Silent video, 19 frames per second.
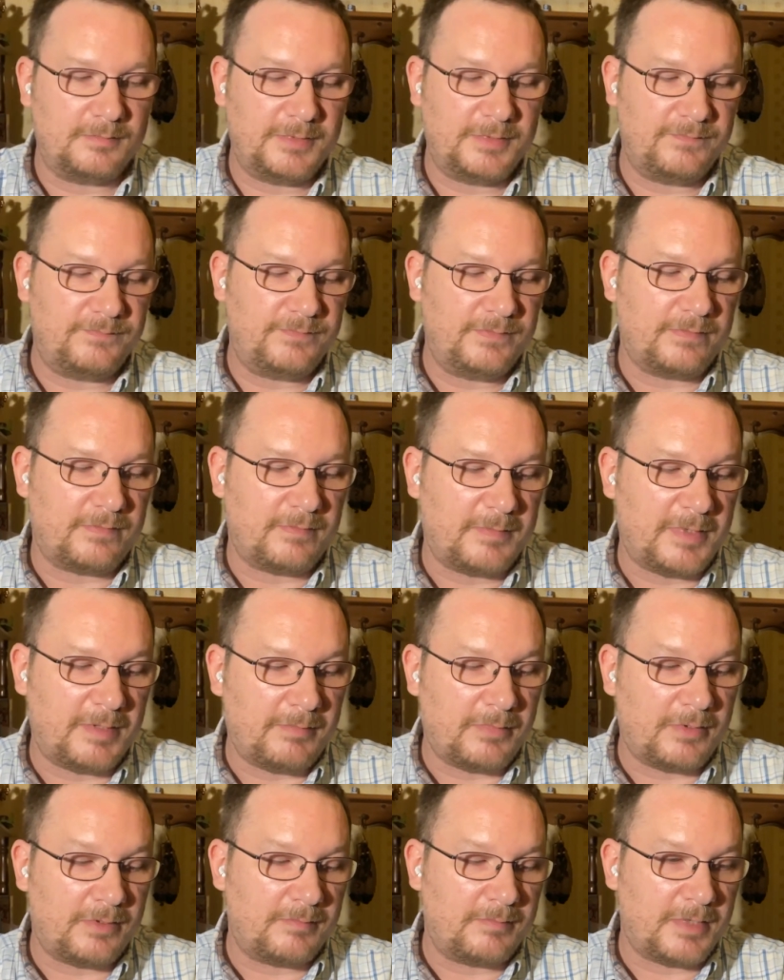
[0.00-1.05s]
If you
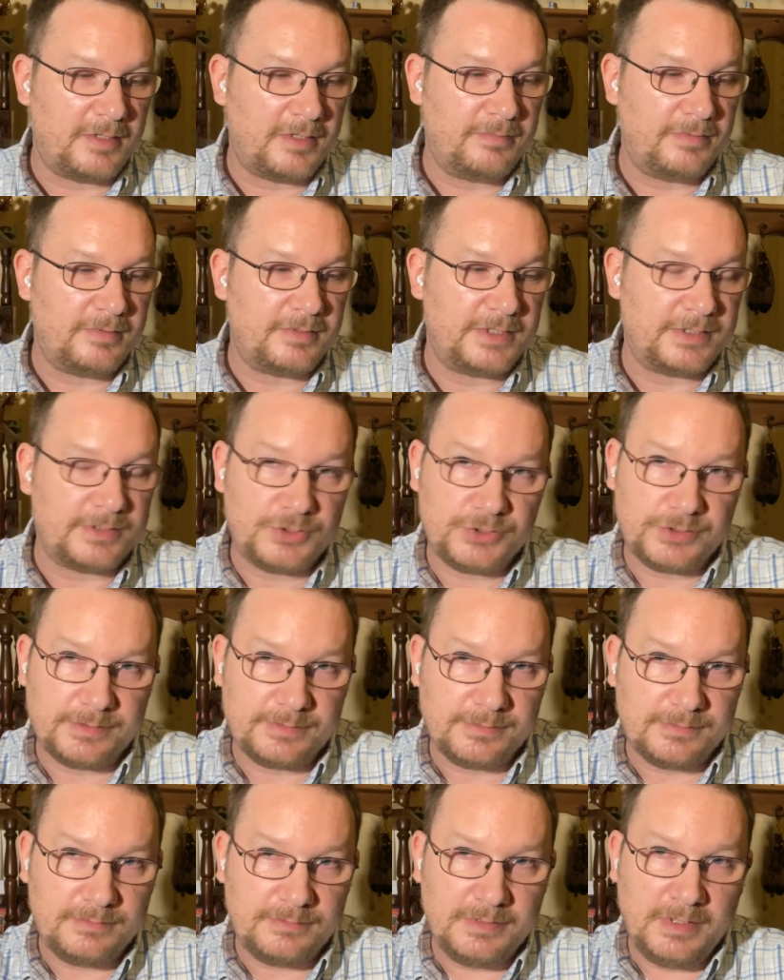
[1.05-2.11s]
remember my
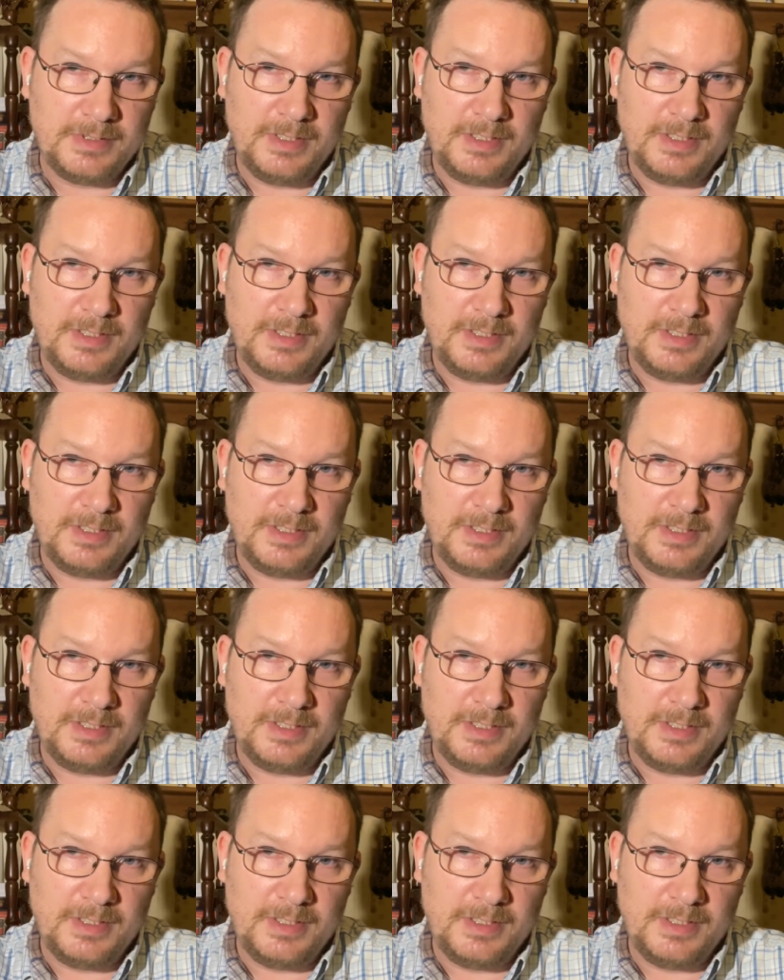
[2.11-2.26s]
prediction,